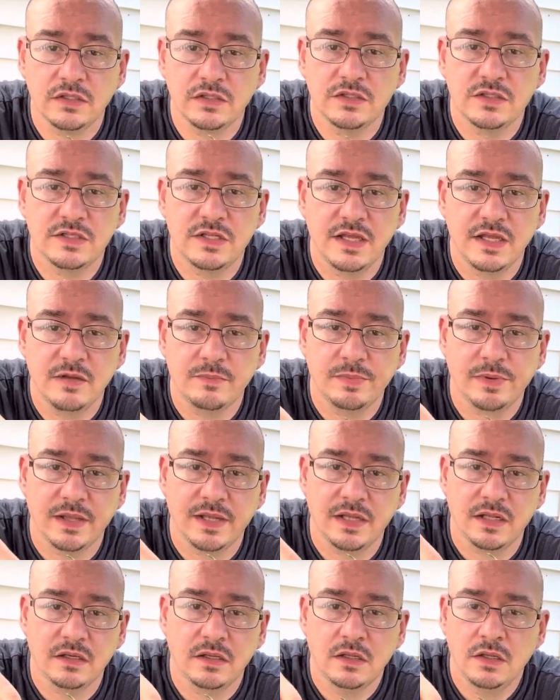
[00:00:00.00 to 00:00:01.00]
snake
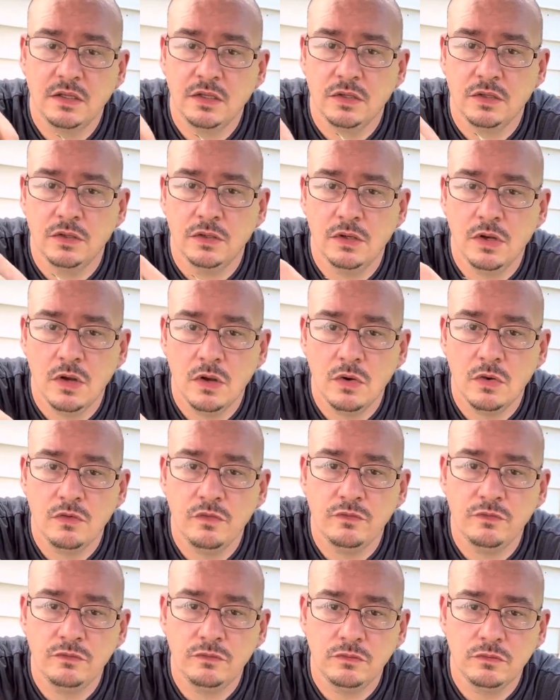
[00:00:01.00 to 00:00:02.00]
plant.
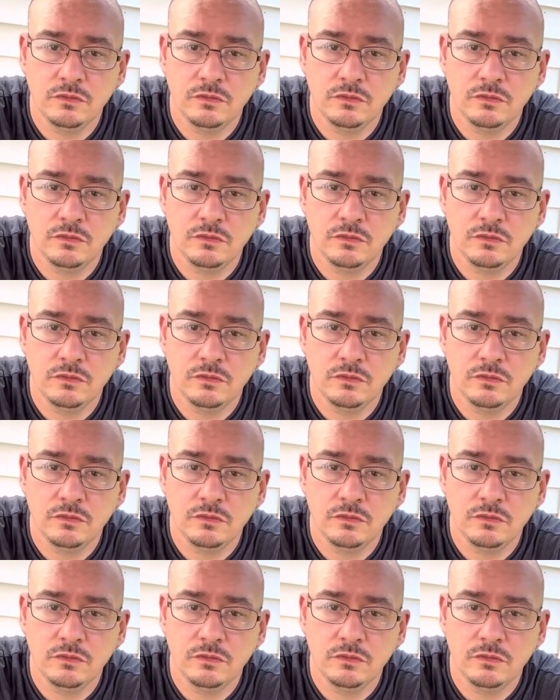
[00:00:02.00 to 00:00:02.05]
No